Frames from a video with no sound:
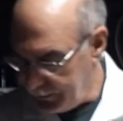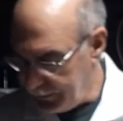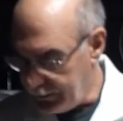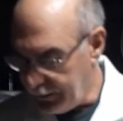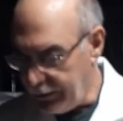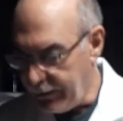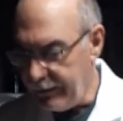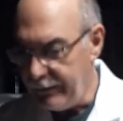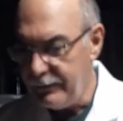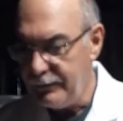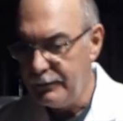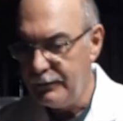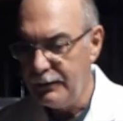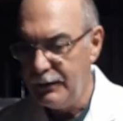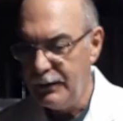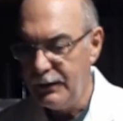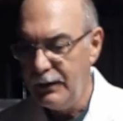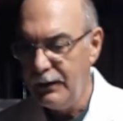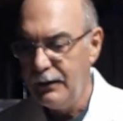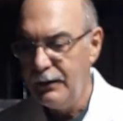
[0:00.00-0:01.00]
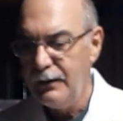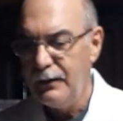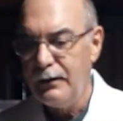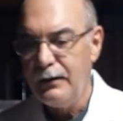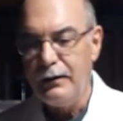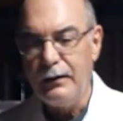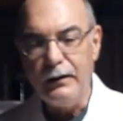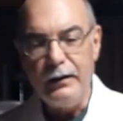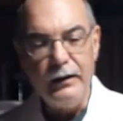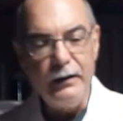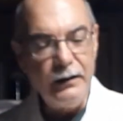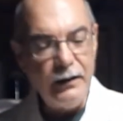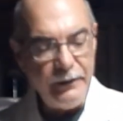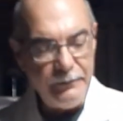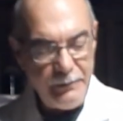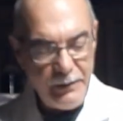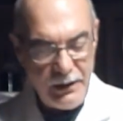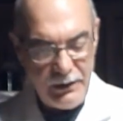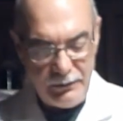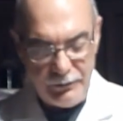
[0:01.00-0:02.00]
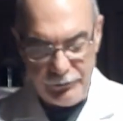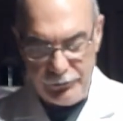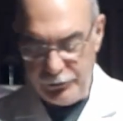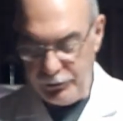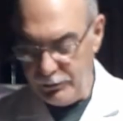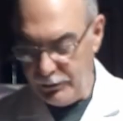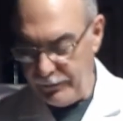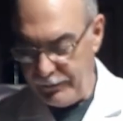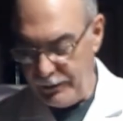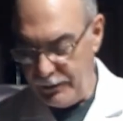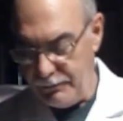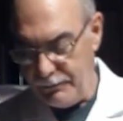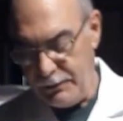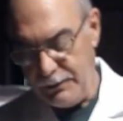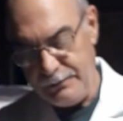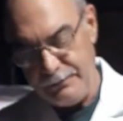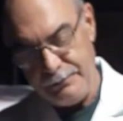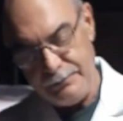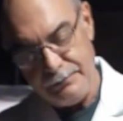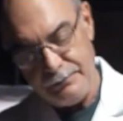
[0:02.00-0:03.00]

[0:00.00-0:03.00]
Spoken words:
side. And I've made two of them.